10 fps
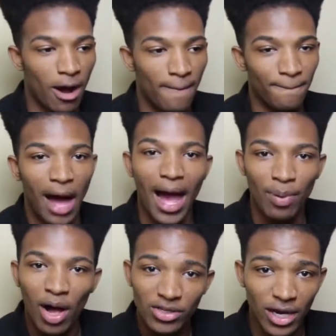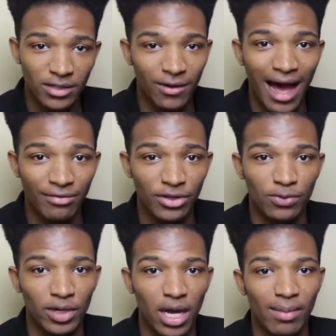um, I apologize for having
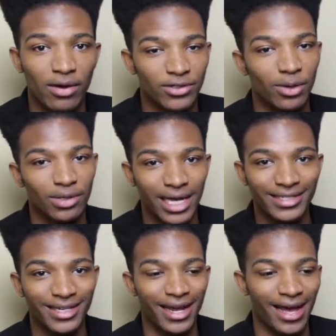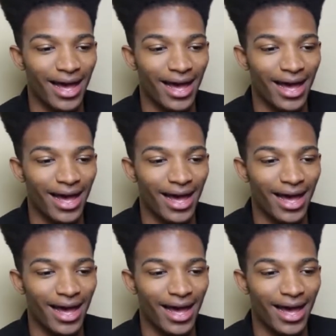this one come out so late today.